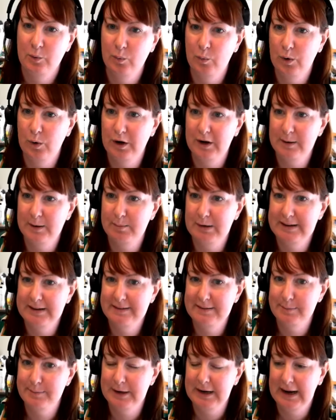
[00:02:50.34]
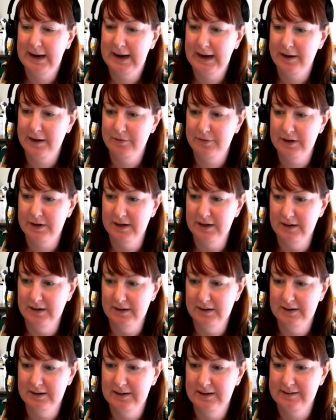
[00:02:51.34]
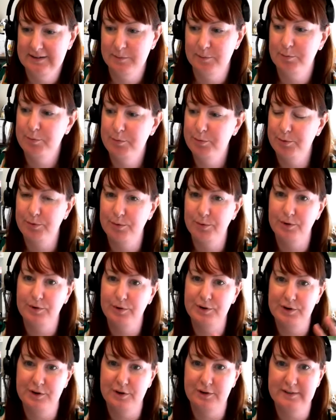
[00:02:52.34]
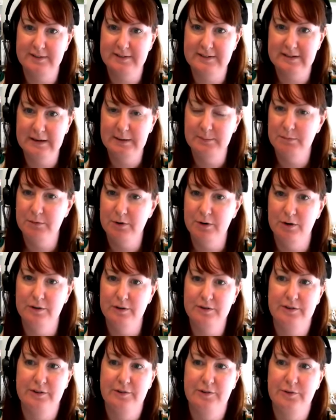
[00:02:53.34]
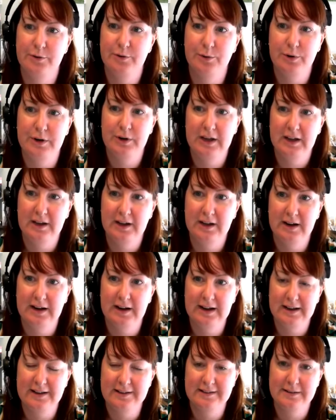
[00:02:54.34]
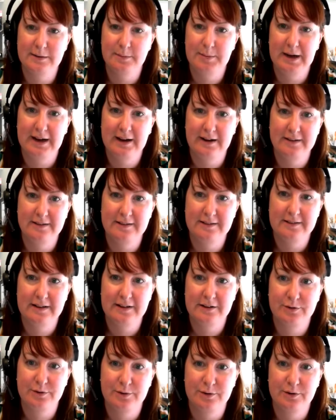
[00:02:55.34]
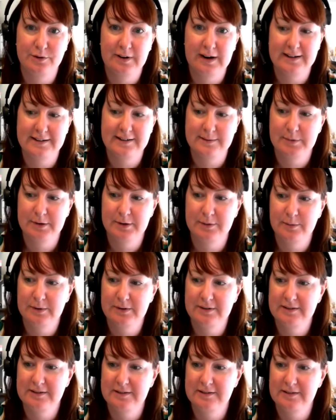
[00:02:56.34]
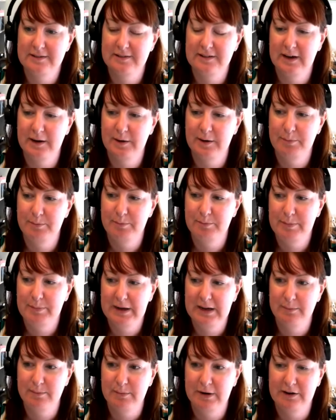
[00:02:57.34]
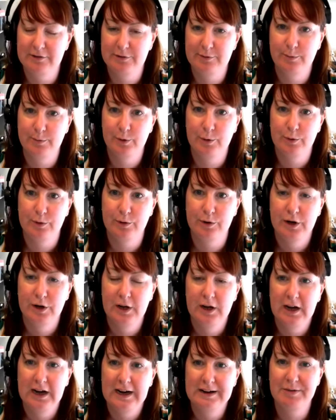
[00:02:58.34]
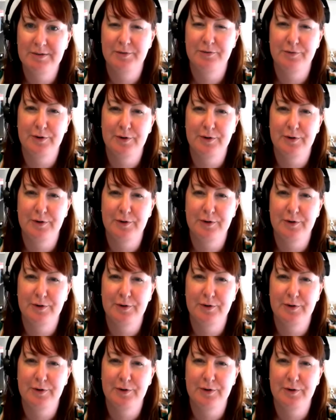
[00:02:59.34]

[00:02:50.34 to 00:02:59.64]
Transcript: workplace behaviour as a broad concept, not just talking, I guess, about sexual harassment, which has been much more of a